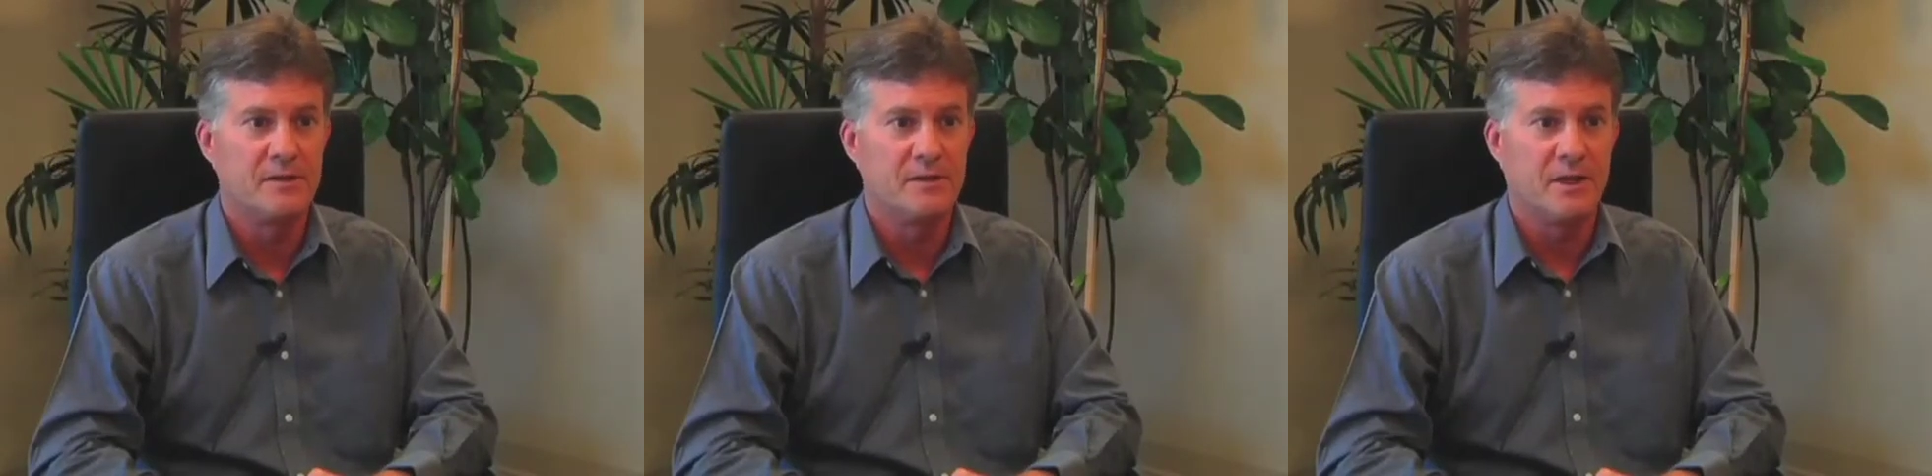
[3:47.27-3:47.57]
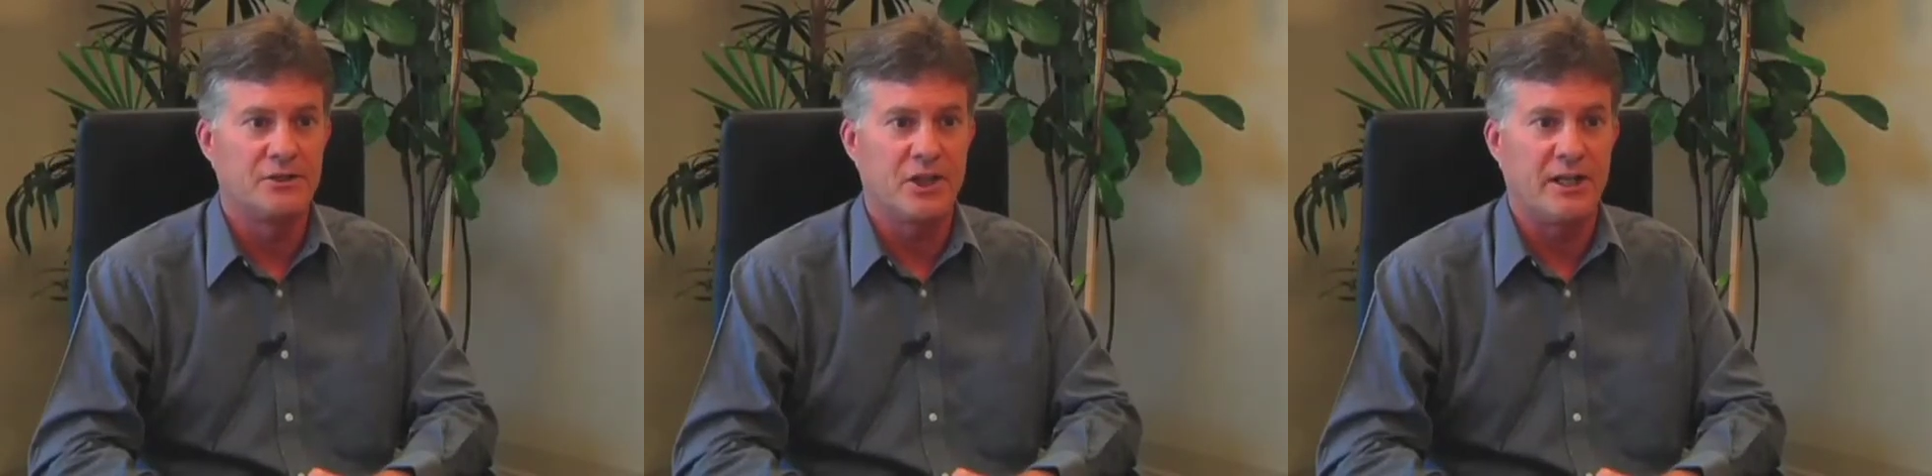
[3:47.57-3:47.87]
A
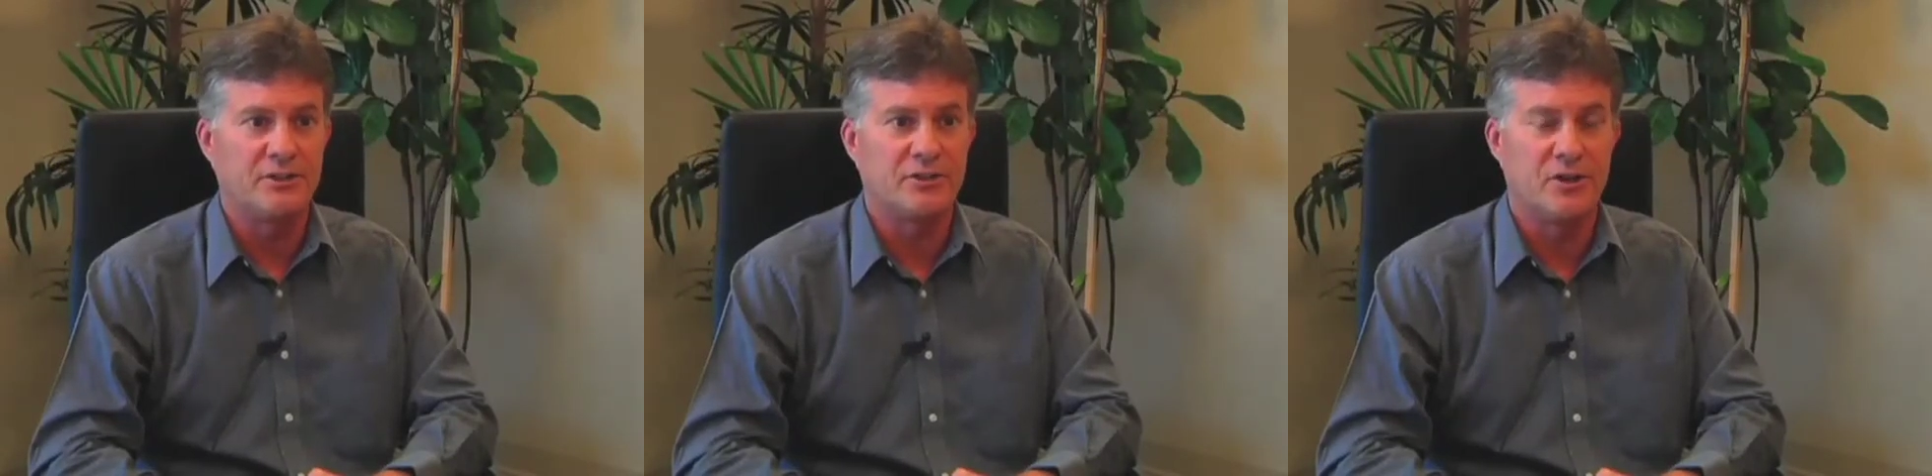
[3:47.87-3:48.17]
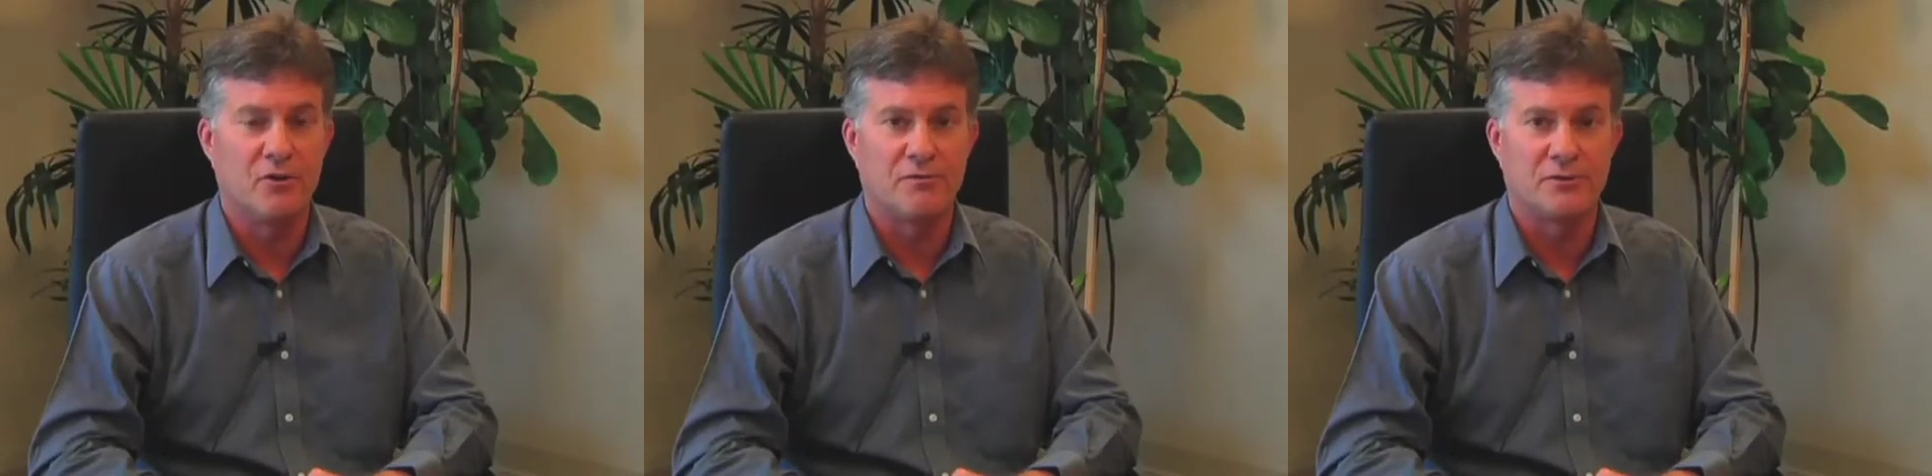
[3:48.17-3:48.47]
change to
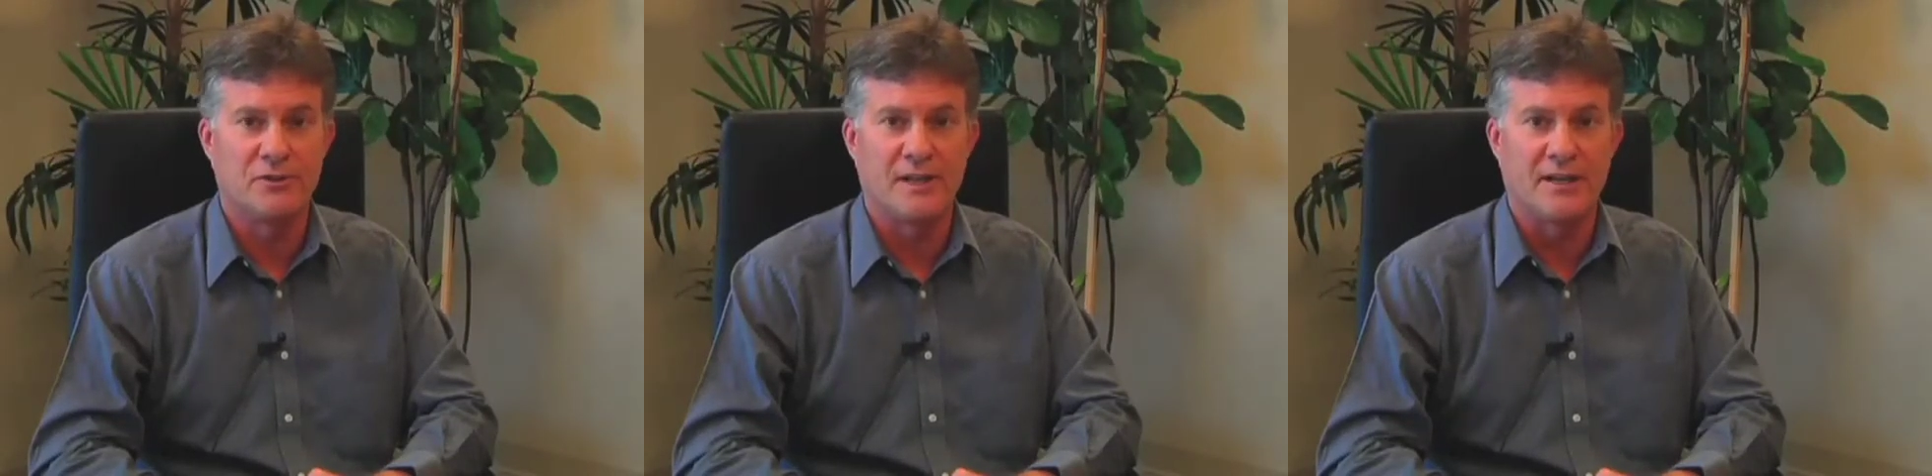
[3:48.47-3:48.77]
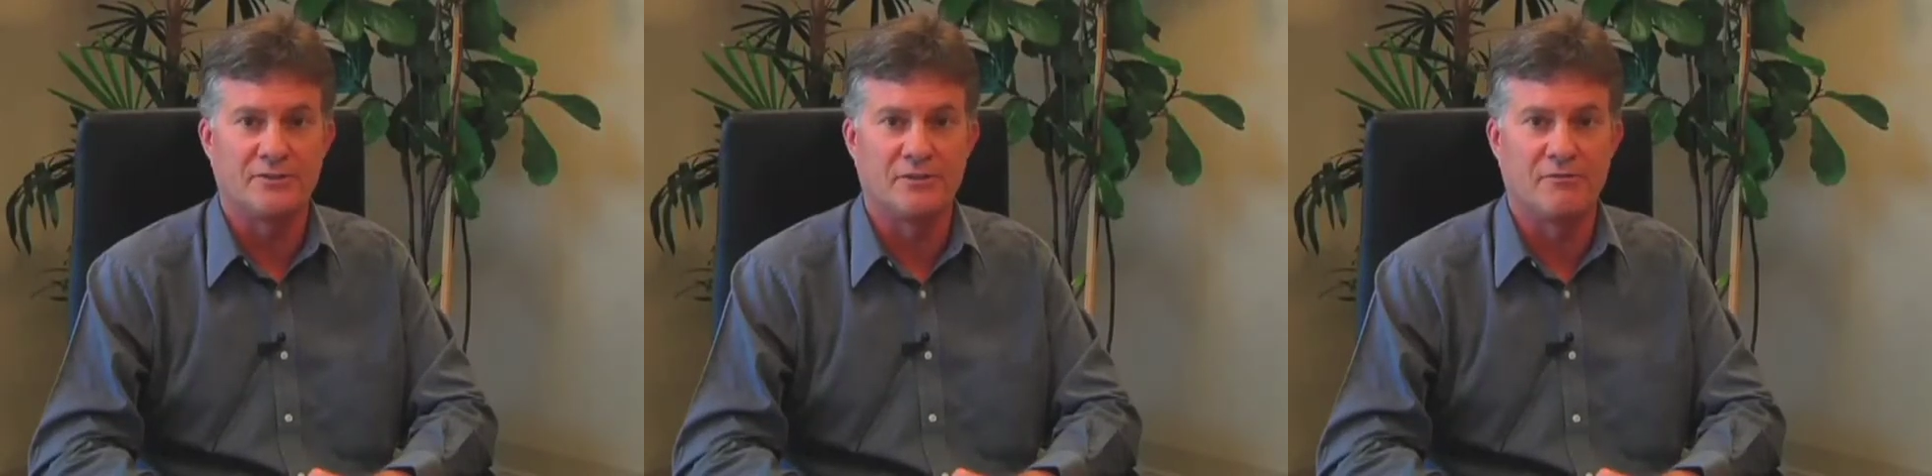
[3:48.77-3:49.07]
note for
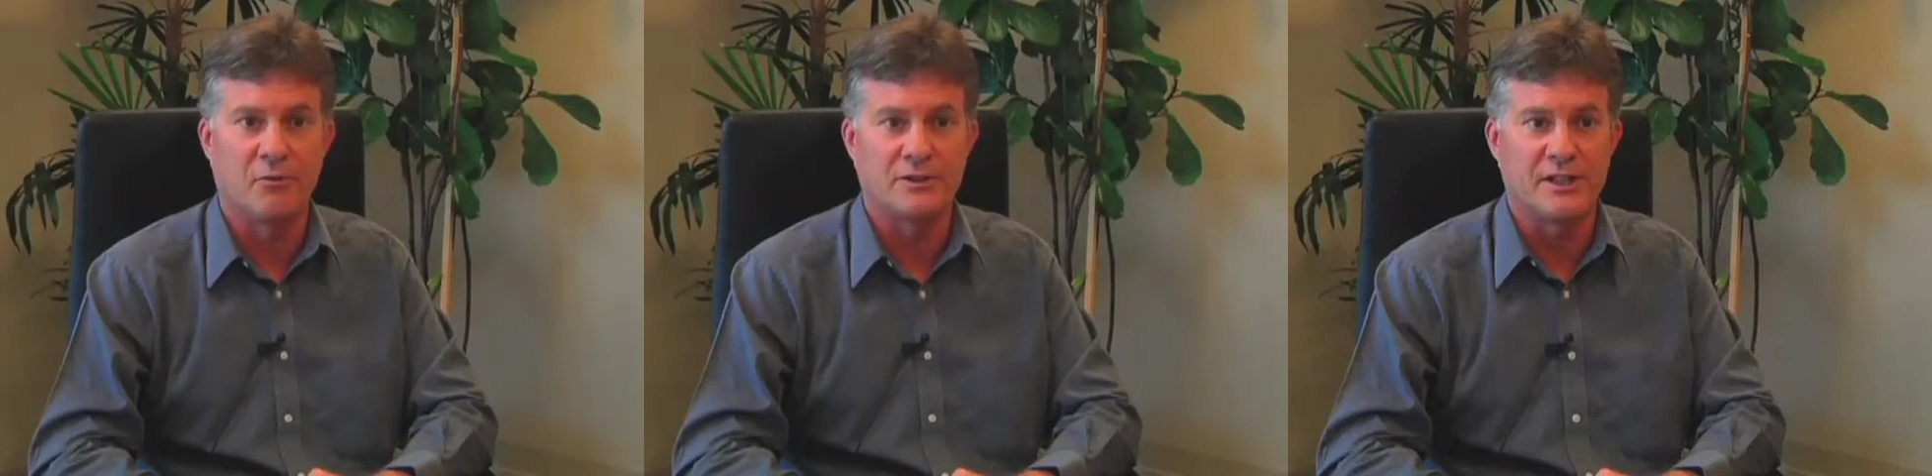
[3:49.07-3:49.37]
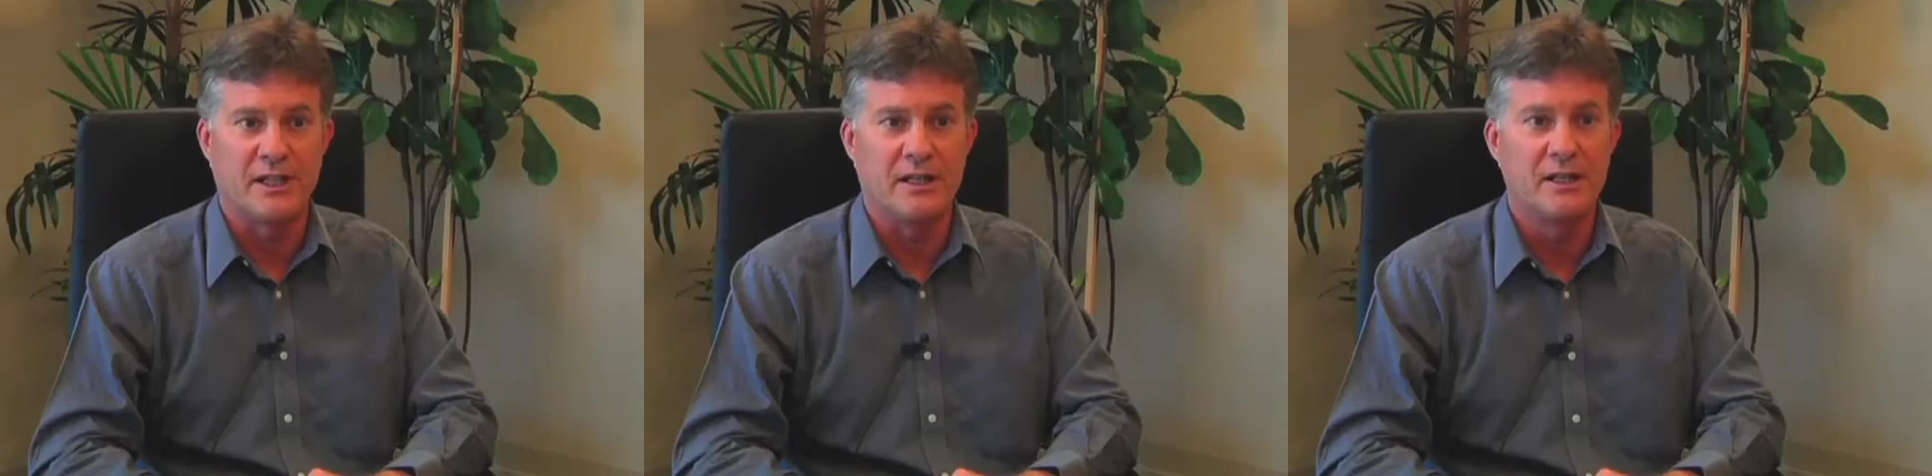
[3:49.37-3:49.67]
2014,